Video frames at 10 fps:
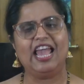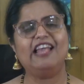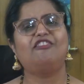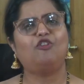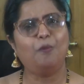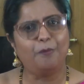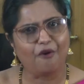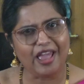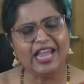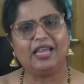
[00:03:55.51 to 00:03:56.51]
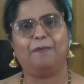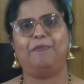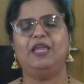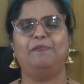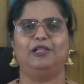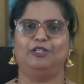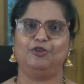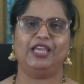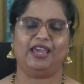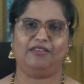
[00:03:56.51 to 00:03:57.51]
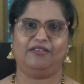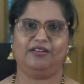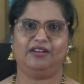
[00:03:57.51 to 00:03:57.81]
is to bring people together